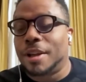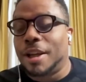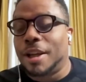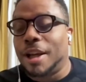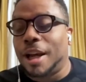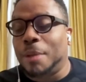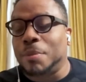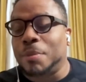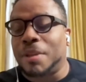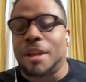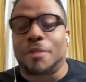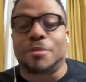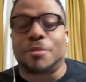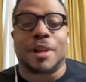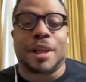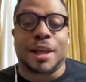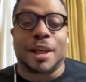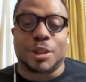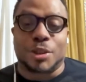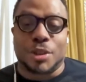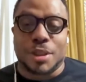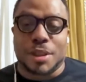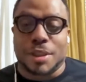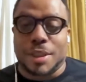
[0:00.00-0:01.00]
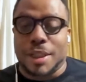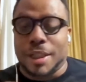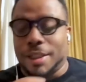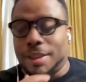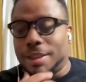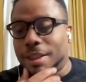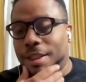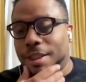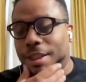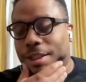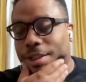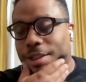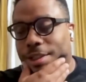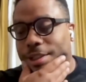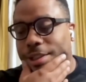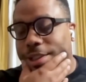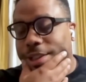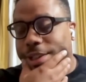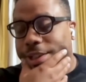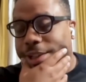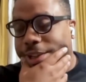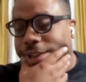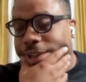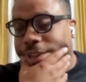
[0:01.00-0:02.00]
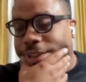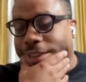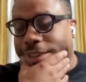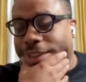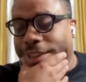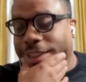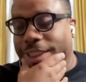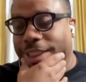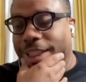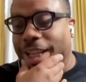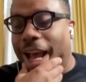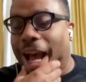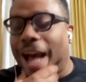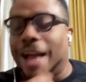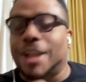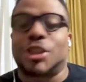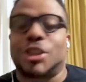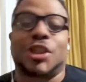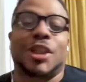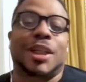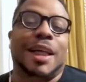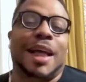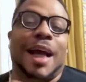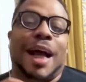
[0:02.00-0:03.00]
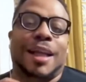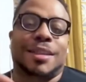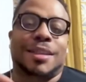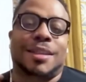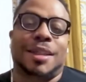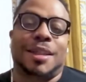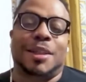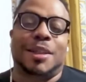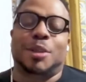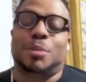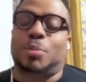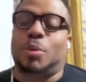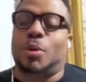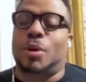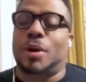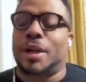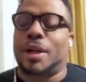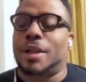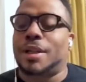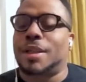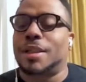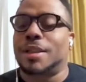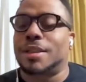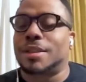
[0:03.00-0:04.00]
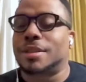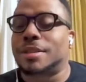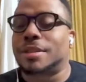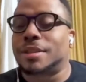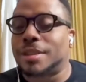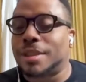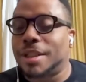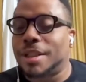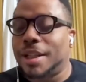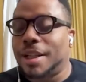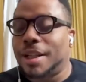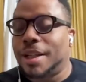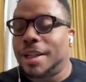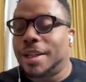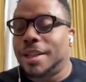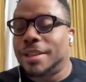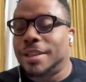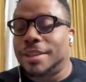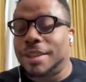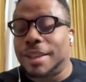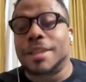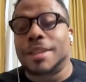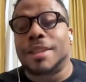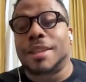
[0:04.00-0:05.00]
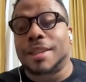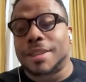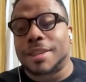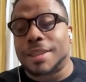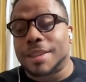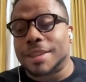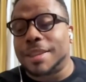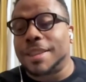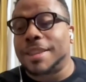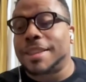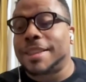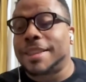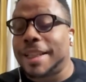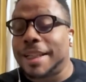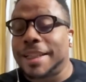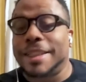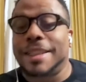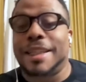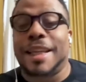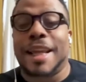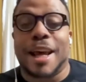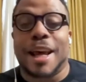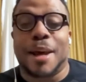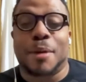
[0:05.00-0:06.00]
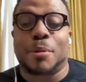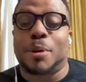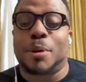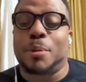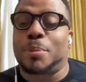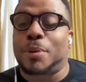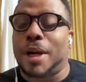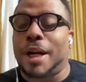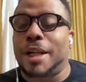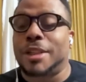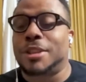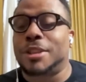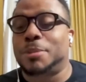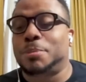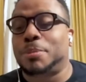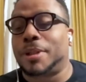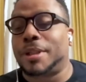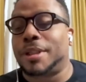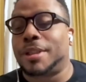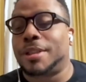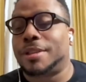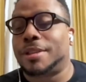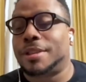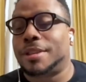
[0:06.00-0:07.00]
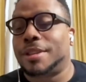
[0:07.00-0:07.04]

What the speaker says: I'm definitely interested to see how she got to this point, because this is a damn good project, bro.